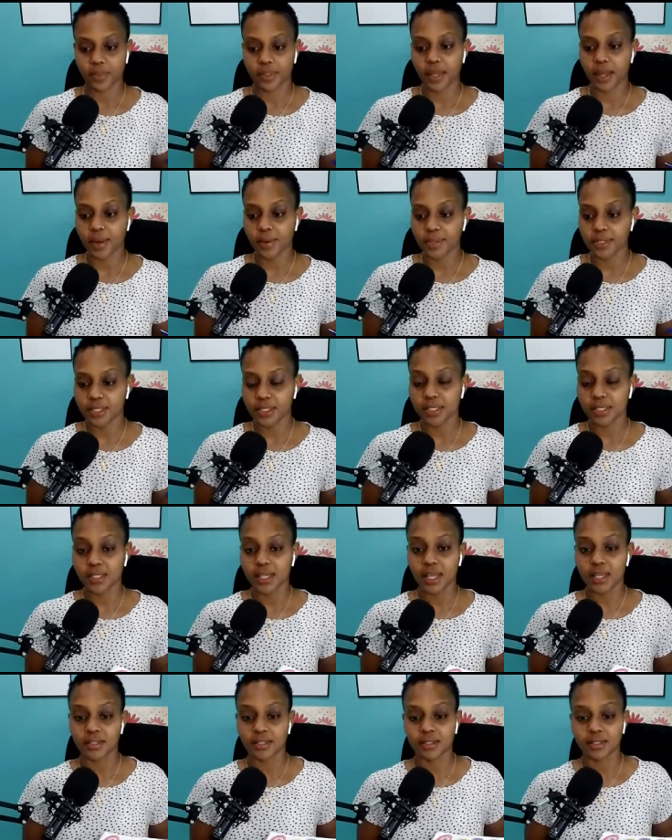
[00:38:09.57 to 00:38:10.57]
That was
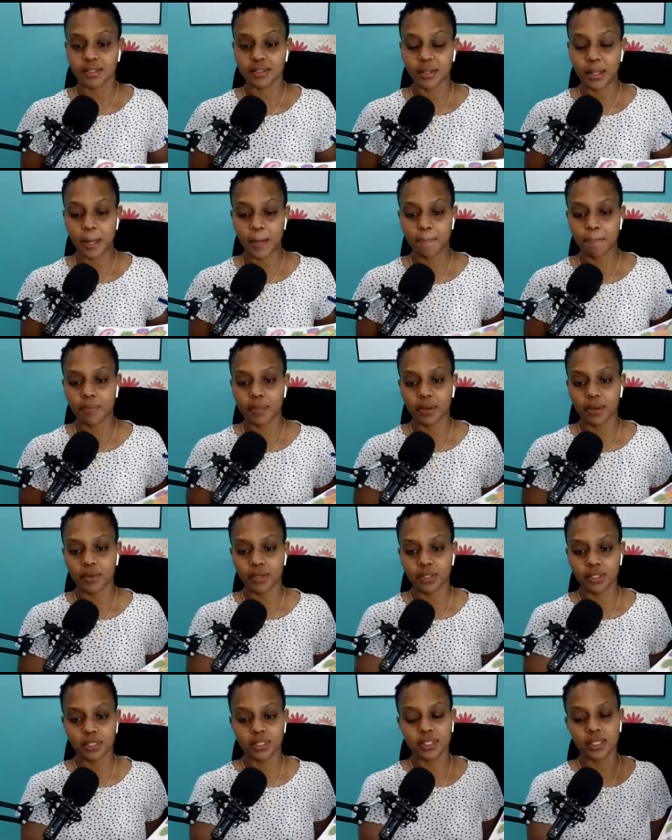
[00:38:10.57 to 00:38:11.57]
intense. That
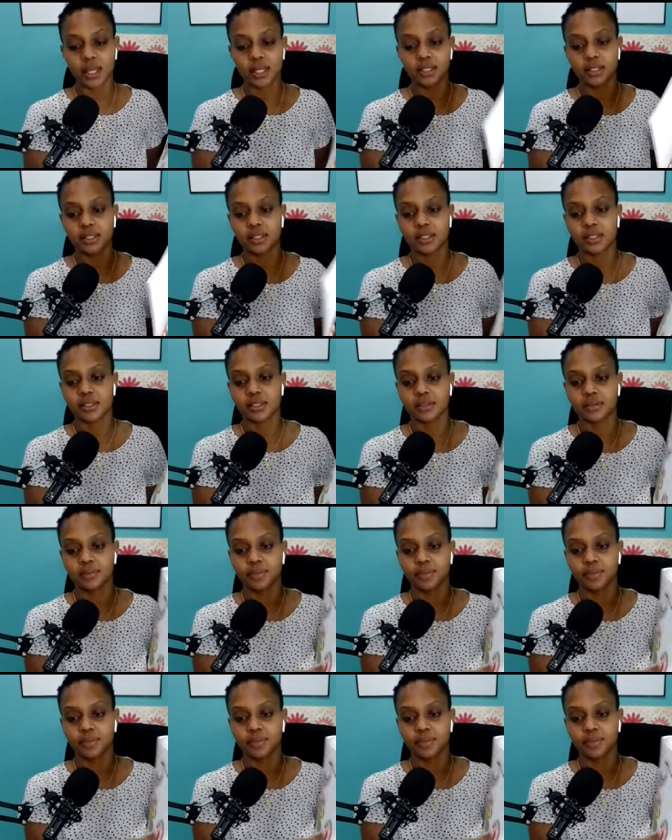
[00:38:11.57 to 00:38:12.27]
was intense.